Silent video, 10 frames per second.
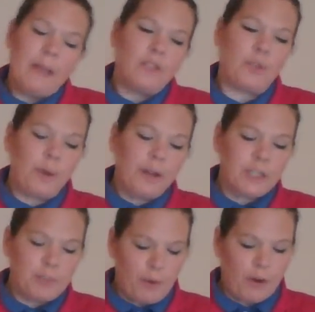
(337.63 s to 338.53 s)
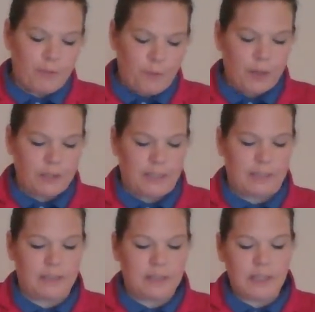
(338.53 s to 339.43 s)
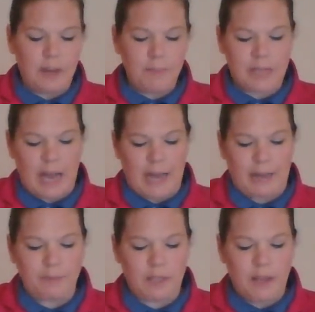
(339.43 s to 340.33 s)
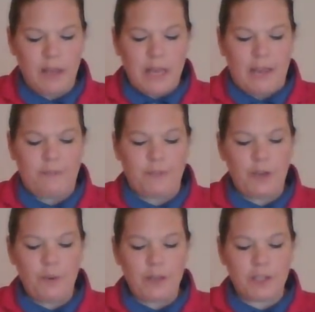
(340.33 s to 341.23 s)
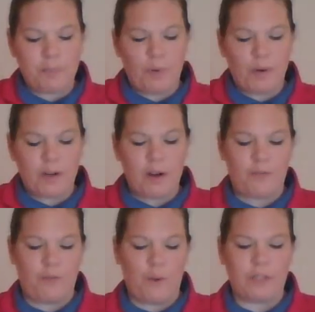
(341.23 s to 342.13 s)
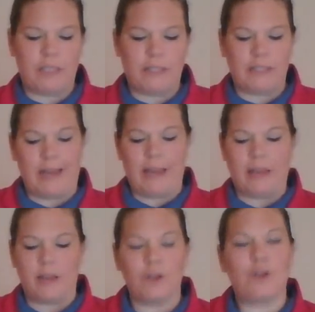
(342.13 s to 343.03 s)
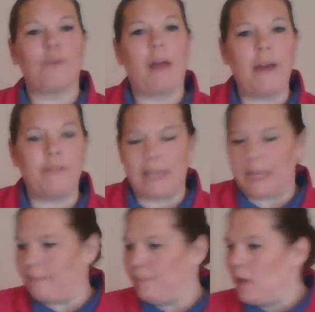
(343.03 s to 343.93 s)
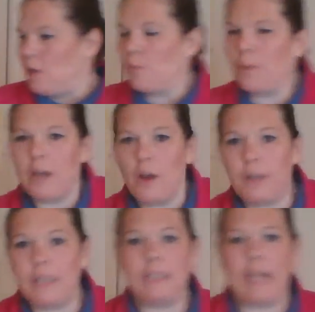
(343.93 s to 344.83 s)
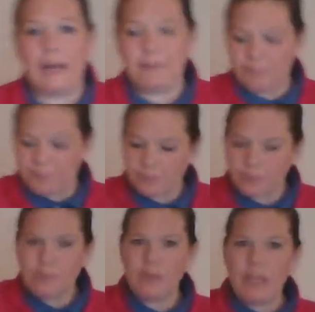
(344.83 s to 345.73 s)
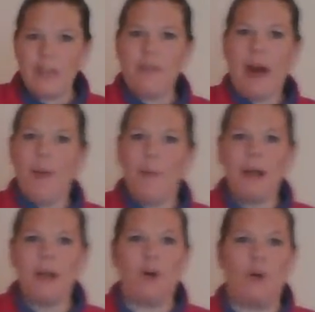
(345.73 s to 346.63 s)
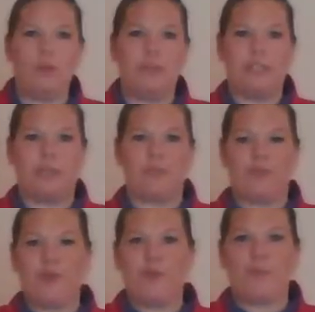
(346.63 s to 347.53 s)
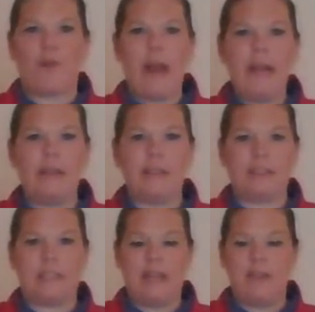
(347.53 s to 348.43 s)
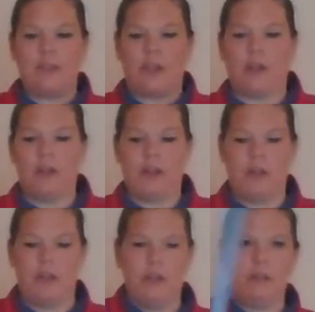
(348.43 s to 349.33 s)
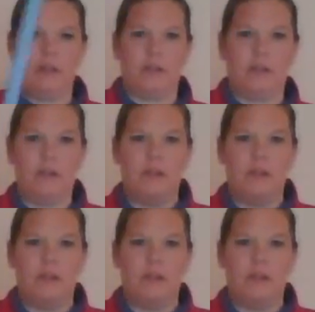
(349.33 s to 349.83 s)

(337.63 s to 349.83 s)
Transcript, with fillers: So we're exploring forces, and sometimes if you explore forces like gravity, we notice that if I wanted to hold this broom right in the center, oh,